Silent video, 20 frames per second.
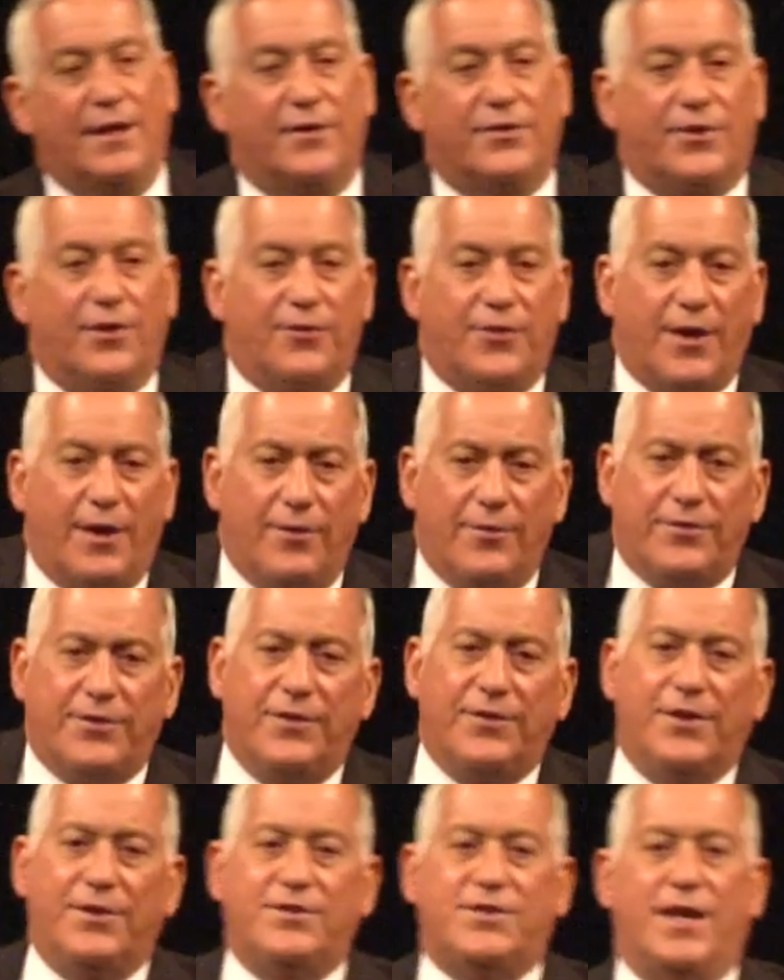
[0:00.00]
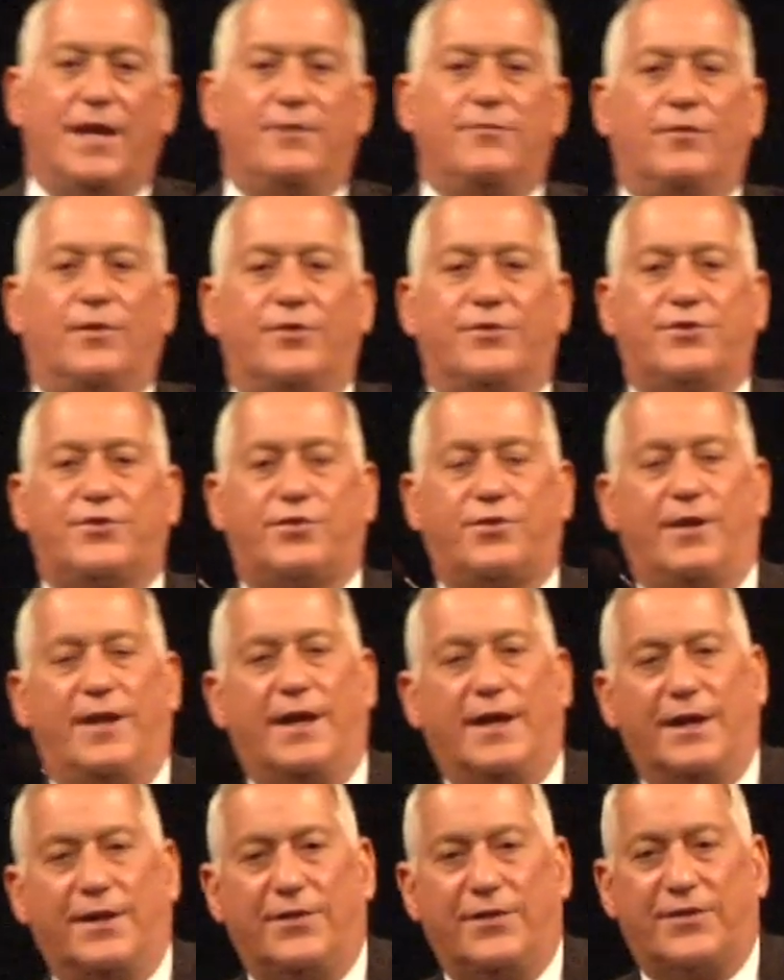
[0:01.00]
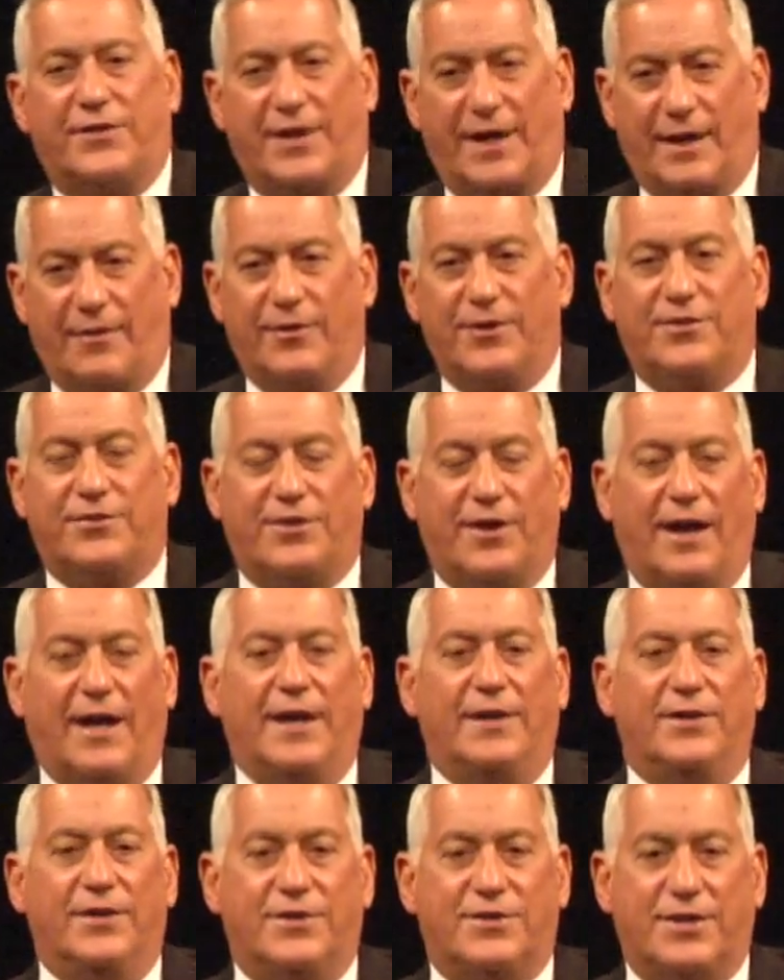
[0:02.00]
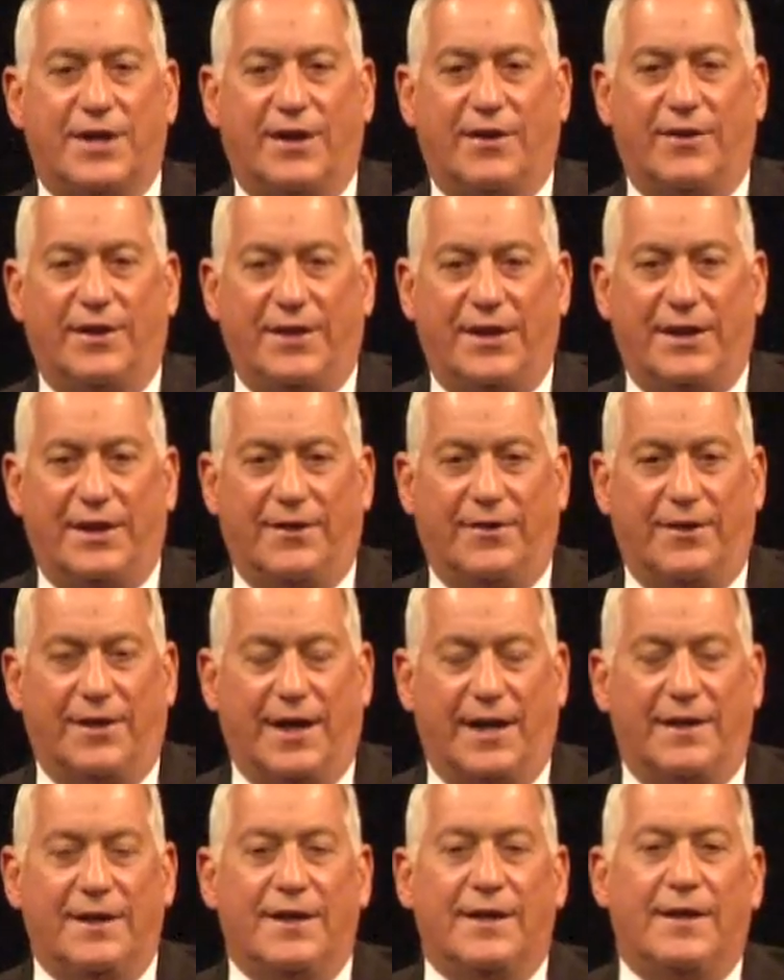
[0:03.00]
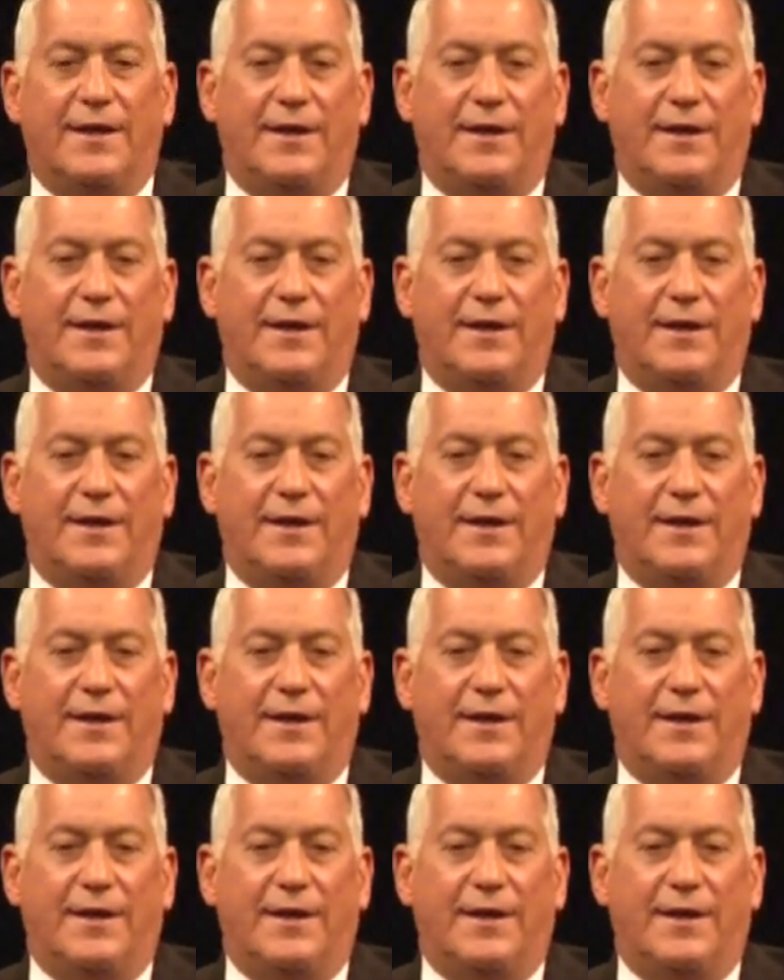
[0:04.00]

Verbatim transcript: So those are the general trends that I was trying to show in the internet.